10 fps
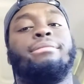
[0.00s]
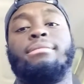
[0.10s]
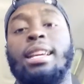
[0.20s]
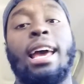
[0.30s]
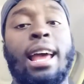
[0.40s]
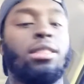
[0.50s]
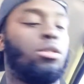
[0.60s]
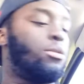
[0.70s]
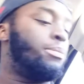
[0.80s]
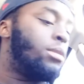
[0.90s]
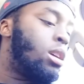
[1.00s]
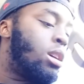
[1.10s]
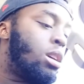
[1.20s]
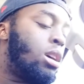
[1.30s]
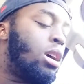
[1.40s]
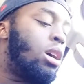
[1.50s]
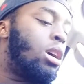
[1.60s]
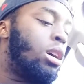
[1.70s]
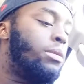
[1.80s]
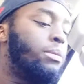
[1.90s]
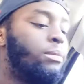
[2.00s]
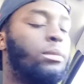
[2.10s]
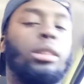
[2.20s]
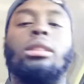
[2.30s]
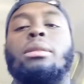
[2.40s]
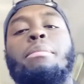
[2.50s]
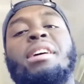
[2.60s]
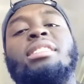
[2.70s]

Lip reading: got after him. The Bears